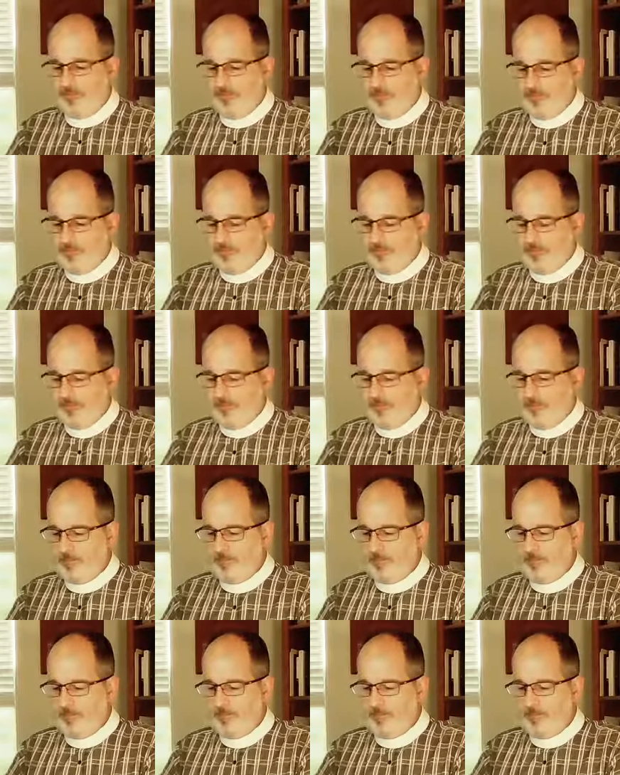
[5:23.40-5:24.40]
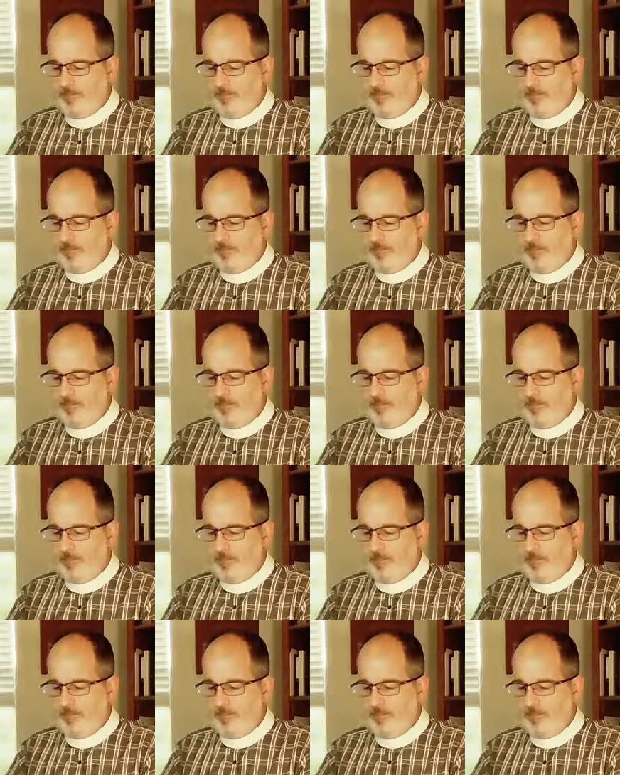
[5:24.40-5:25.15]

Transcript: Nothing is said.